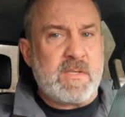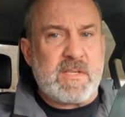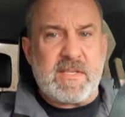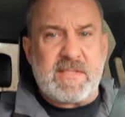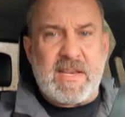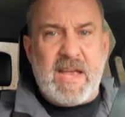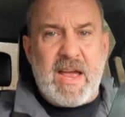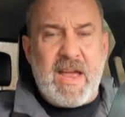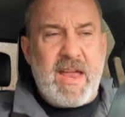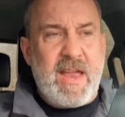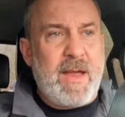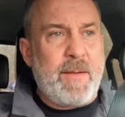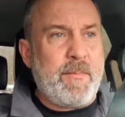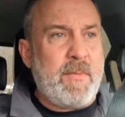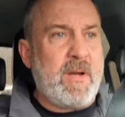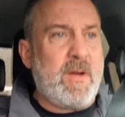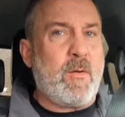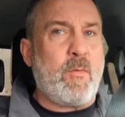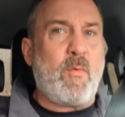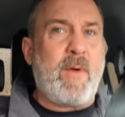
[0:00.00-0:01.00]
Since I
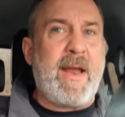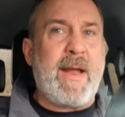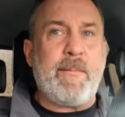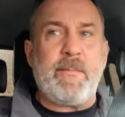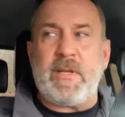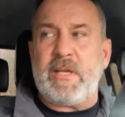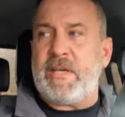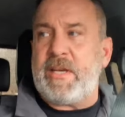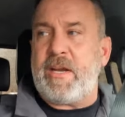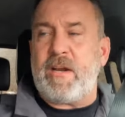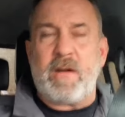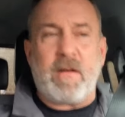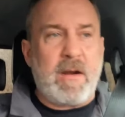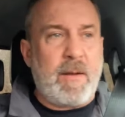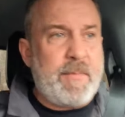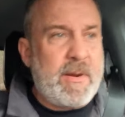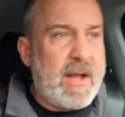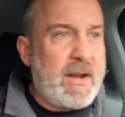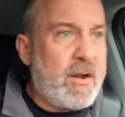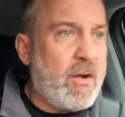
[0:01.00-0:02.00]
am rambling here,
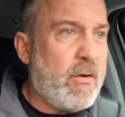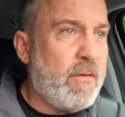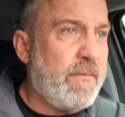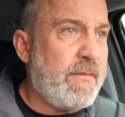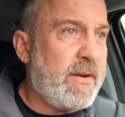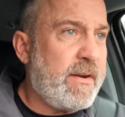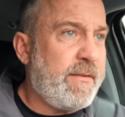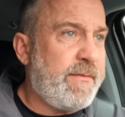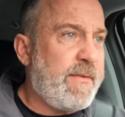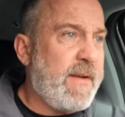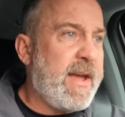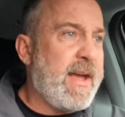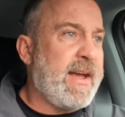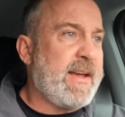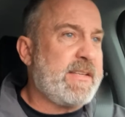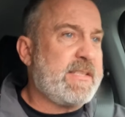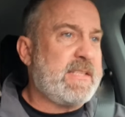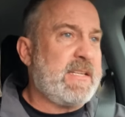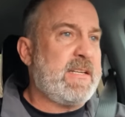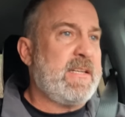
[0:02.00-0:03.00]
I'm not going very
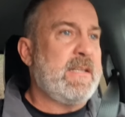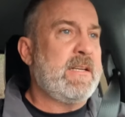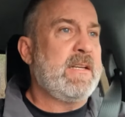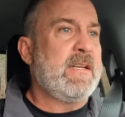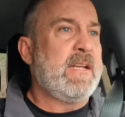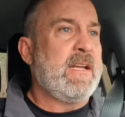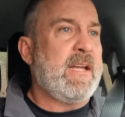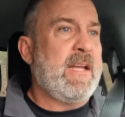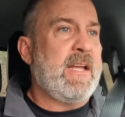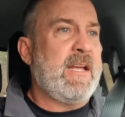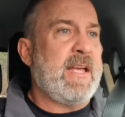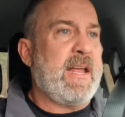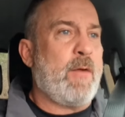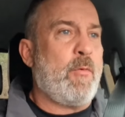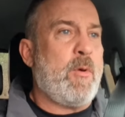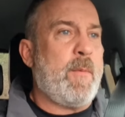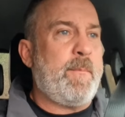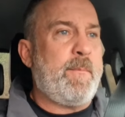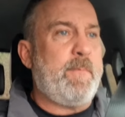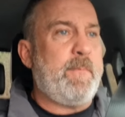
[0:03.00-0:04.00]
fast, and I
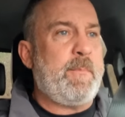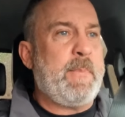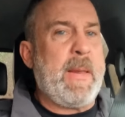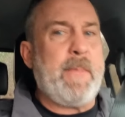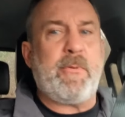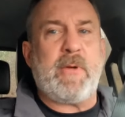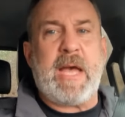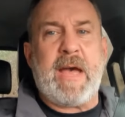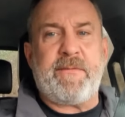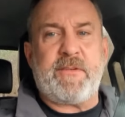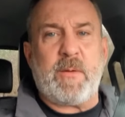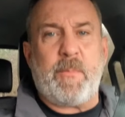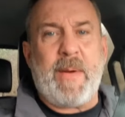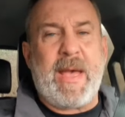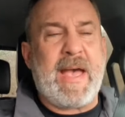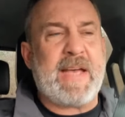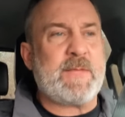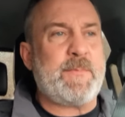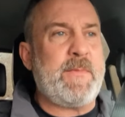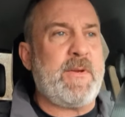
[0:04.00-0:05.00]
don't want people to have to
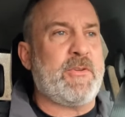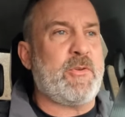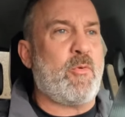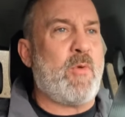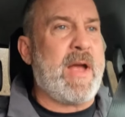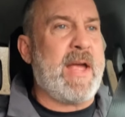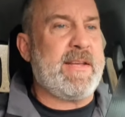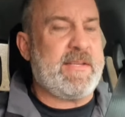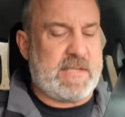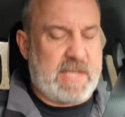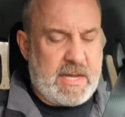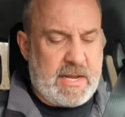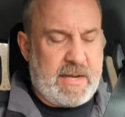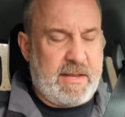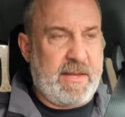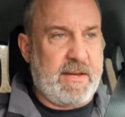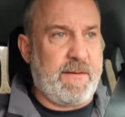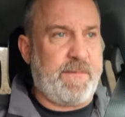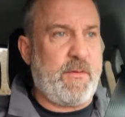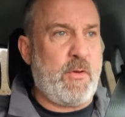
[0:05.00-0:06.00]
pass me on the right side.
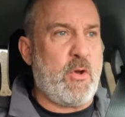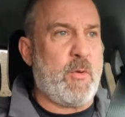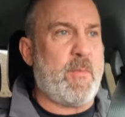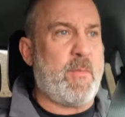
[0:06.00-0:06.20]
I think a few